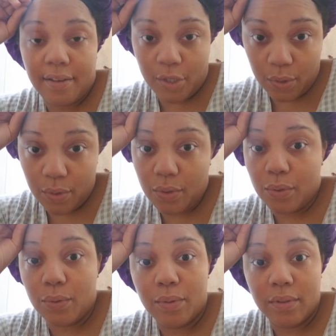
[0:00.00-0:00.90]

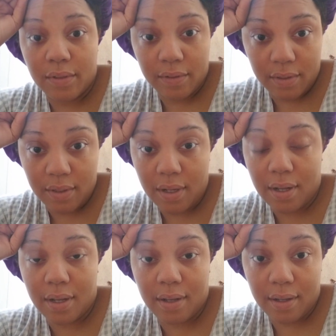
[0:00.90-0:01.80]
Google
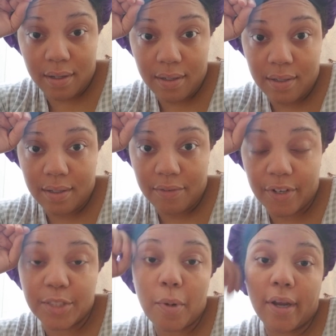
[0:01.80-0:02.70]

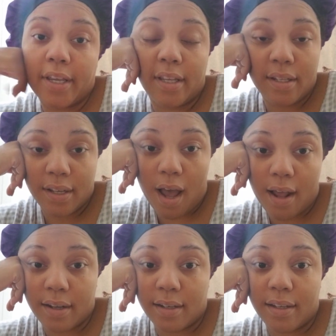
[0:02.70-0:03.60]
fresh market in
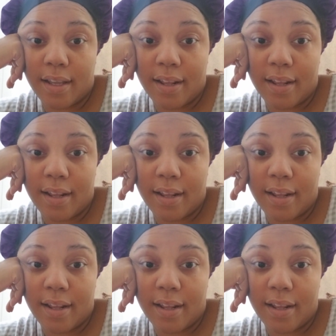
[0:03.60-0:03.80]
Ghana.